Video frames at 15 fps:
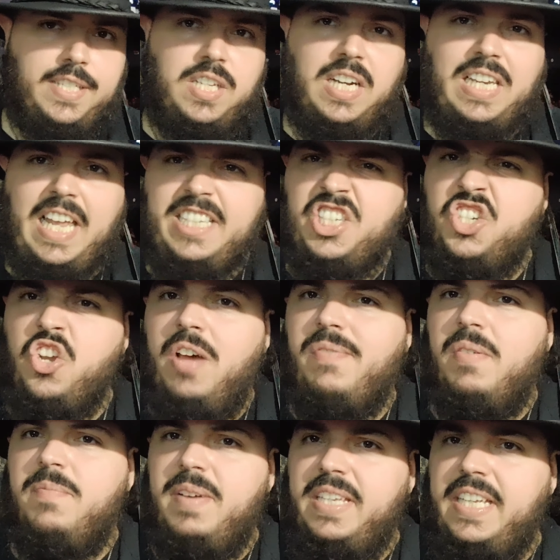The class should have
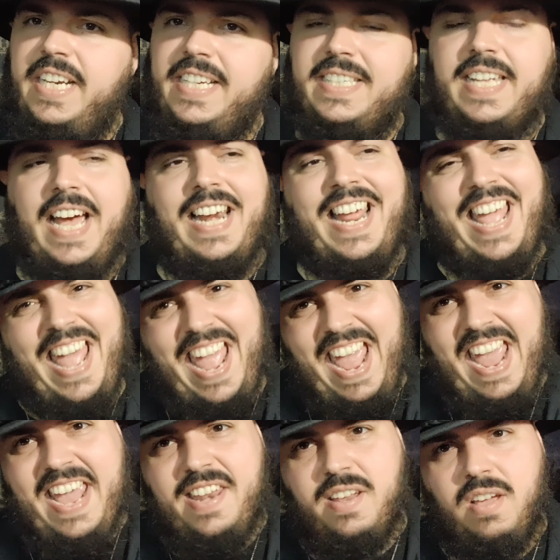abilities that
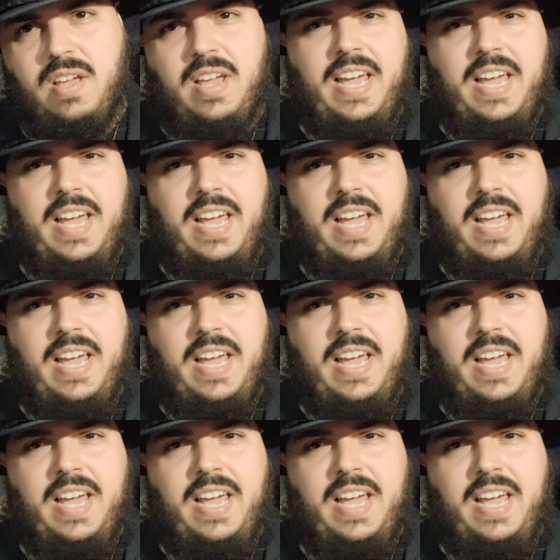aid